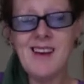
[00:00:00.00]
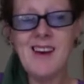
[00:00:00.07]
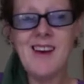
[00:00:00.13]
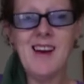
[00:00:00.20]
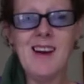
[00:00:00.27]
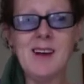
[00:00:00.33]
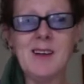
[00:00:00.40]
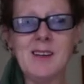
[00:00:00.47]

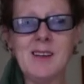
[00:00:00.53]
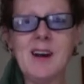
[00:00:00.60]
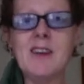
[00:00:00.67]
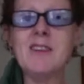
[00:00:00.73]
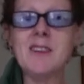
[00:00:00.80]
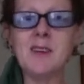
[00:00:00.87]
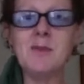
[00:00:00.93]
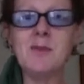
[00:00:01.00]
I
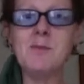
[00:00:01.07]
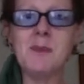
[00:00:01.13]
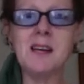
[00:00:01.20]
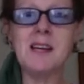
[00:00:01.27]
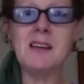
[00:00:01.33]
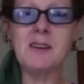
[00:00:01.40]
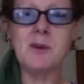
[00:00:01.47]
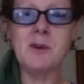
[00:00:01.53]
think can
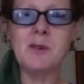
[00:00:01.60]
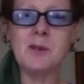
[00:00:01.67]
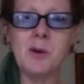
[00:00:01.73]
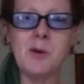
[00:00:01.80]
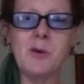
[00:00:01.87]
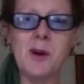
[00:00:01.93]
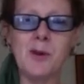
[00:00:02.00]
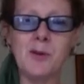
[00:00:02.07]
be also
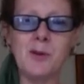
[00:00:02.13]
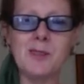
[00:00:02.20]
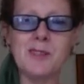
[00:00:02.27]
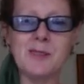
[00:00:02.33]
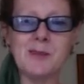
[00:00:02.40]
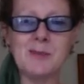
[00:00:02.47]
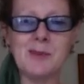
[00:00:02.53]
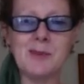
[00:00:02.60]
quite
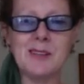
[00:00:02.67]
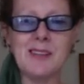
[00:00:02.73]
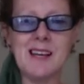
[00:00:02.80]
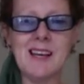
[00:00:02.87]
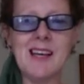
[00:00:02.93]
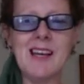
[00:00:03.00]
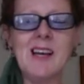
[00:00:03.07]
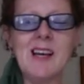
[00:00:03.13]

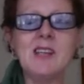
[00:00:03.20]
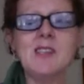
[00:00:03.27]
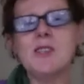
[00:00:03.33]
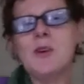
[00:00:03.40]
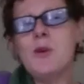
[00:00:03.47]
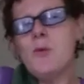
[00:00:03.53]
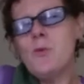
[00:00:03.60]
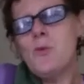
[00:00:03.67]
autism-friendly.
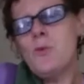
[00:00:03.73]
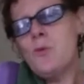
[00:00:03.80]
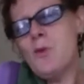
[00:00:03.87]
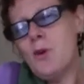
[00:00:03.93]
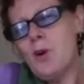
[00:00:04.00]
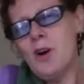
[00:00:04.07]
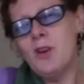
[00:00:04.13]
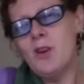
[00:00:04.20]
So
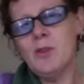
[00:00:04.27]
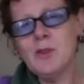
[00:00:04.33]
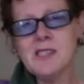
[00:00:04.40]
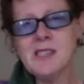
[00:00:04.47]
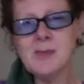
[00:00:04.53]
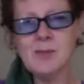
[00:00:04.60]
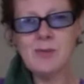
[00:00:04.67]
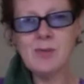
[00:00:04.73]
an
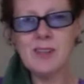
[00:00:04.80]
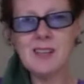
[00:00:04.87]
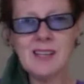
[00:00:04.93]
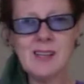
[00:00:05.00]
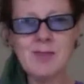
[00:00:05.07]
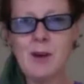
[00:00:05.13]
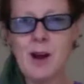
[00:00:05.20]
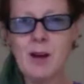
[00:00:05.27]
autism-friendly
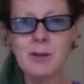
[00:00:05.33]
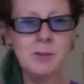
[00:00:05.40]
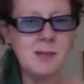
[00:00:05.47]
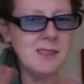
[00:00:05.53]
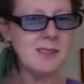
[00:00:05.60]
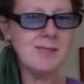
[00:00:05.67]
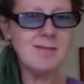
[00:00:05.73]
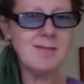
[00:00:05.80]

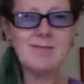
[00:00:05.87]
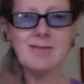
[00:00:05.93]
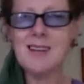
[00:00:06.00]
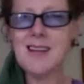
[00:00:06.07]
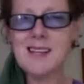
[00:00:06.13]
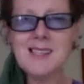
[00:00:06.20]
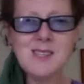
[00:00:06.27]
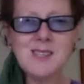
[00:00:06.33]
environment,
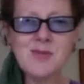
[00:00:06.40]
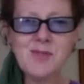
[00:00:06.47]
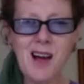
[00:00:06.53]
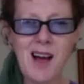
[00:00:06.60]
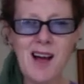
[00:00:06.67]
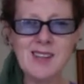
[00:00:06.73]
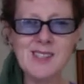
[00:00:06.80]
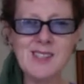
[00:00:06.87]
it's
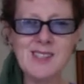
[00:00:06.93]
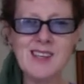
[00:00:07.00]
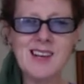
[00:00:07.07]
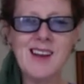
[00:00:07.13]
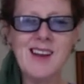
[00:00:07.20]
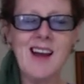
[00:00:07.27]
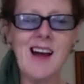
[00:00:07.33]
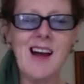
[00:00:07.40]
vast.
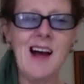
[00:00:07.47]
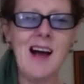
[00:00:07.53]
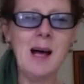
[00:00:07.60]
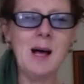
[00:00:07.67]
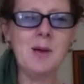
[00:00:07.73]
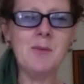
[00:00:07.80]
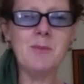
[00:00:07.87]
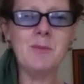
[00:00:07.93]

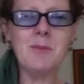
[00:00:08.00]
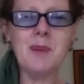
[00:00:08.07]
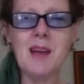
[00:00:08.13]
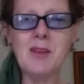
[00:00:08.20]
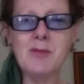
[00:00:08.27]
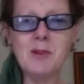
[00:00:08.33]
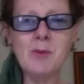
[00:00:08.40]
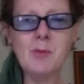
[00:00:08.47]

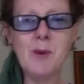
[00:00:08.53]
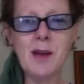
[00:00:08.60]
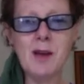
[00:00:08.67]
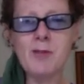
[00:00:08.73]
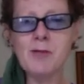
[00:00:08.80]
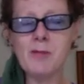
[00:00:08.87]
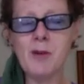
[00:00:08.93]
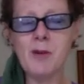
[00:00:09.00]
Everywhere
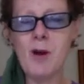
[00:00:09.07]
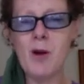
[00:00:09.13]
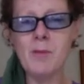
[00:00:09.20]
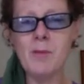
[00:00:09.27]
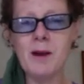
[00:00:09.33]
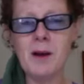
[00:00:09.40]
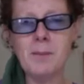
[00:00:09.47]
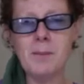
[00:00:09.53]

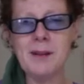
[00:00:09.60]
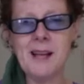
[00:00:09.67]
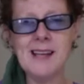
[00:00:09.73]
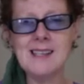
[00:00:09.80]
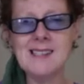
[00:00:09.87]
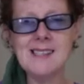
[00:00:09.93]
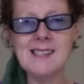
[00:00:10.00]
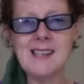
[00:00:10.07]
from a
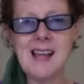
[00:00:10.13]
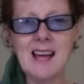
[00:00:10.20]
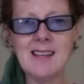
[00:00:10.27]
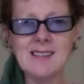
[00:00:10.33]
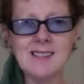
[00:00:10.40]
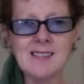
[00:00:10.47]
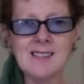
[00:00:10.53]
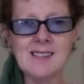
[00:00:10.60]
place
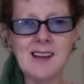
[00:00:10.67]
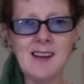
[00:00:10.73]
that